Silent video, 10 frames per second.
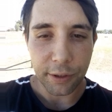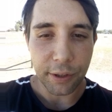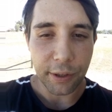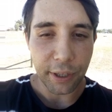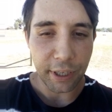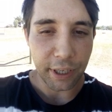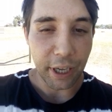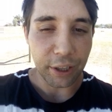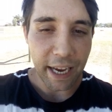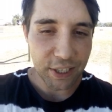the
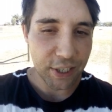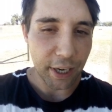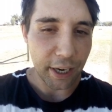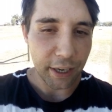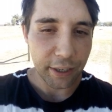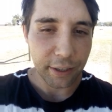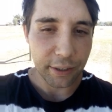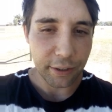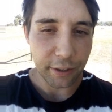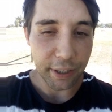Alaska,
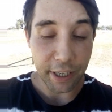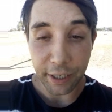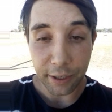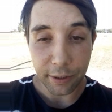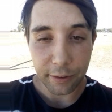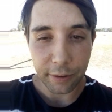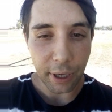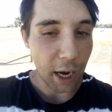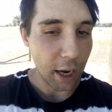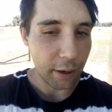the
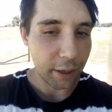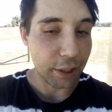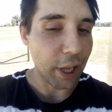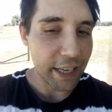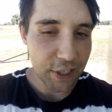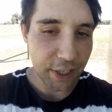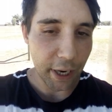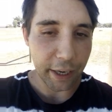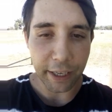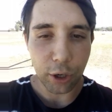glacier
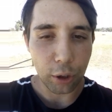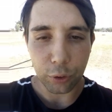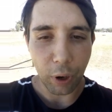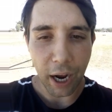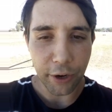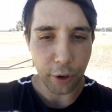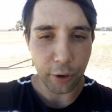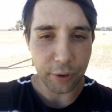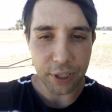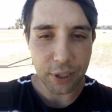in Colorado,
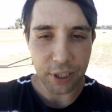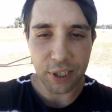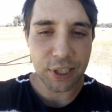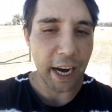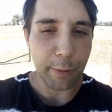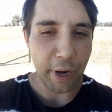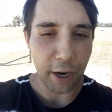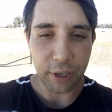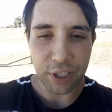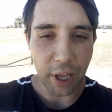this St.
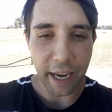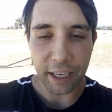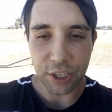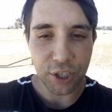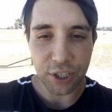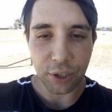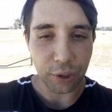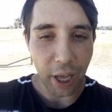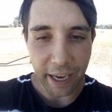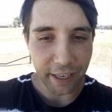Mary's Lake is just a
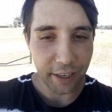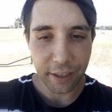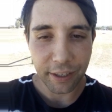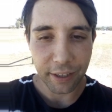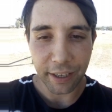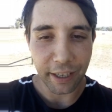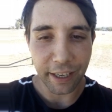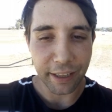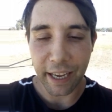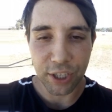lake,
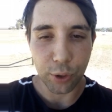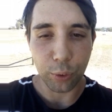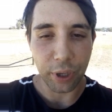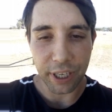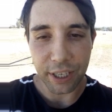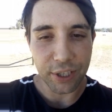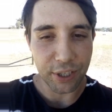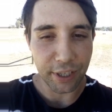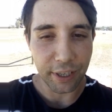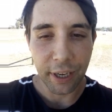and that's all it is.
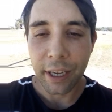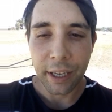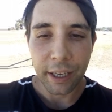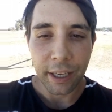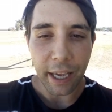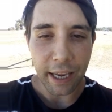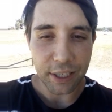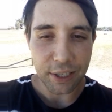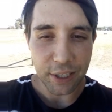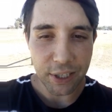And it's
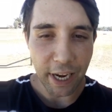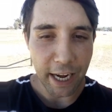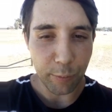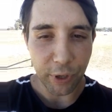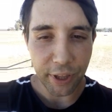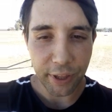the same with